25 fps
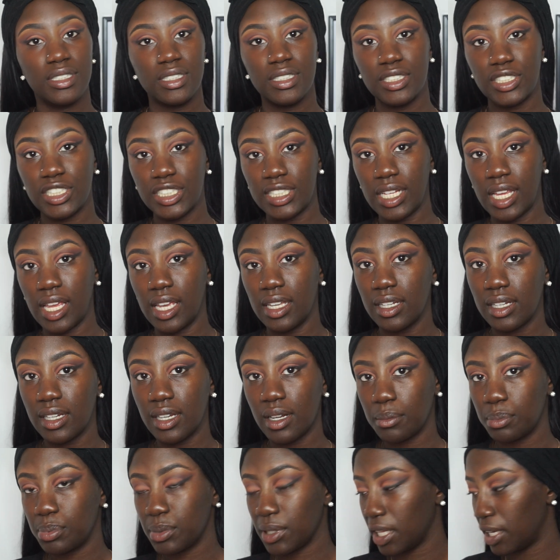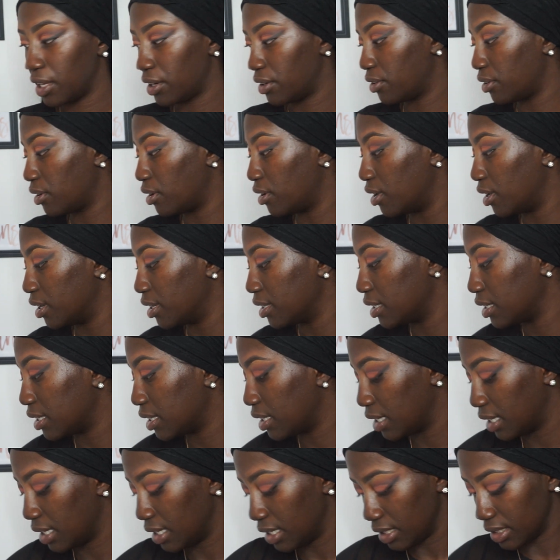she ended up later on
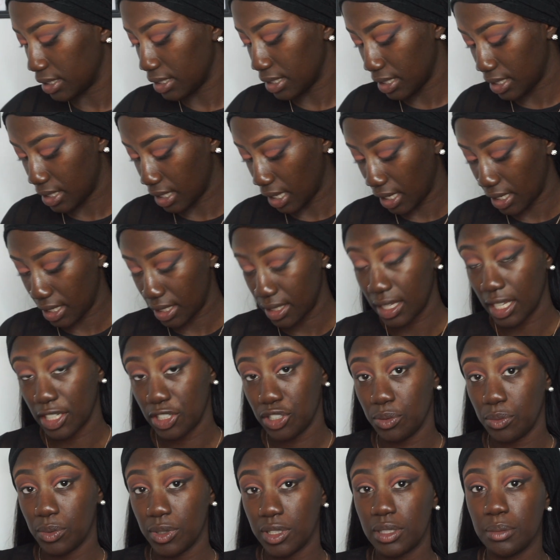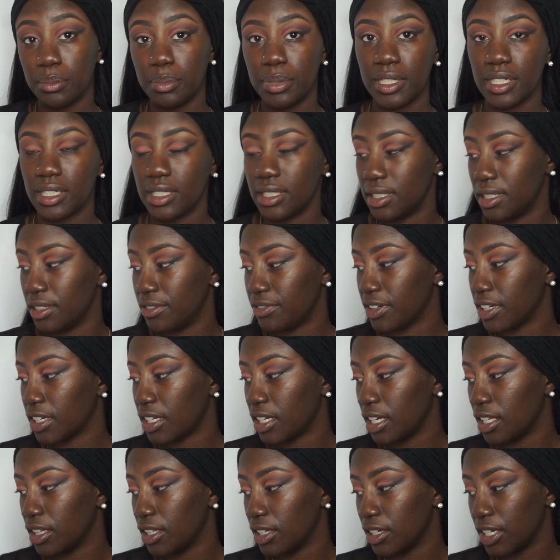deciding that she wants to put a different
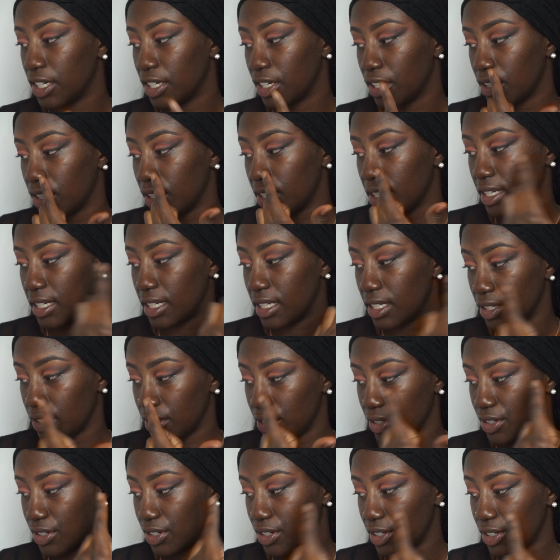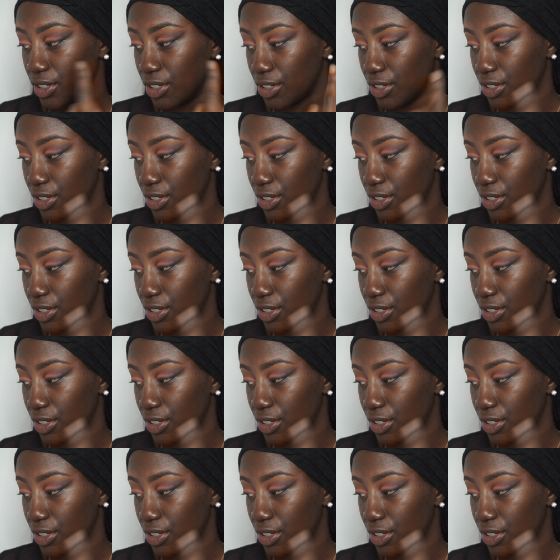color in her inner